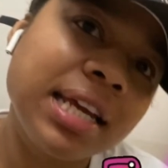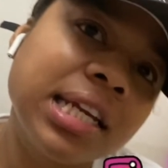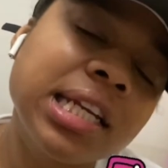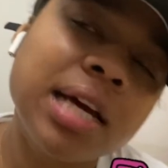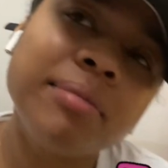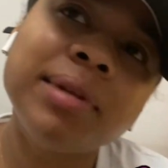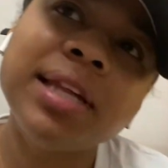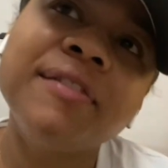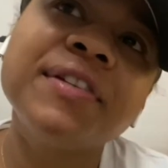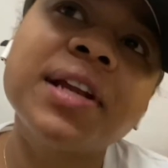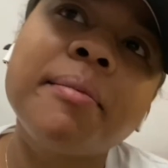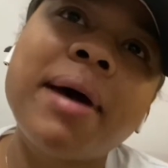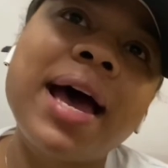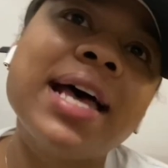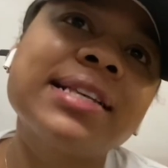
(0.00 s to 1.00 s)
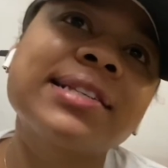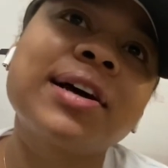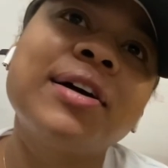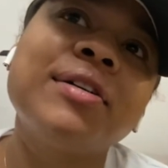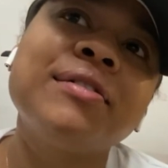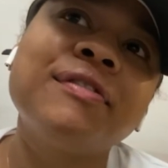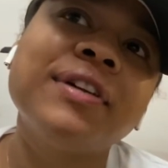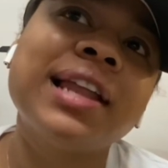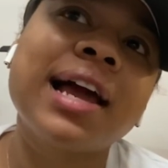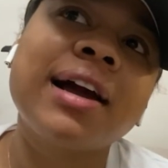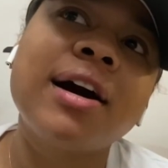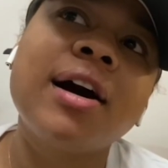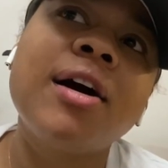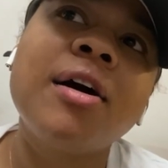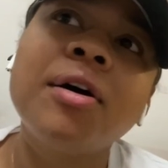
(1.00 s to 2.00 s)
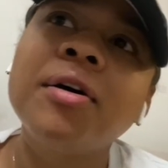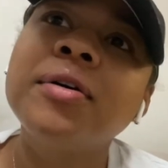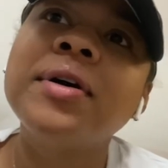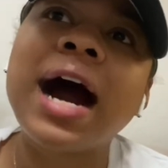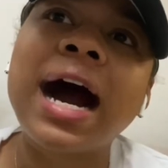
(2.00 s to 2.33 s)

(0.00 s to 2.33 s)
end up leaving a mask on for like a whole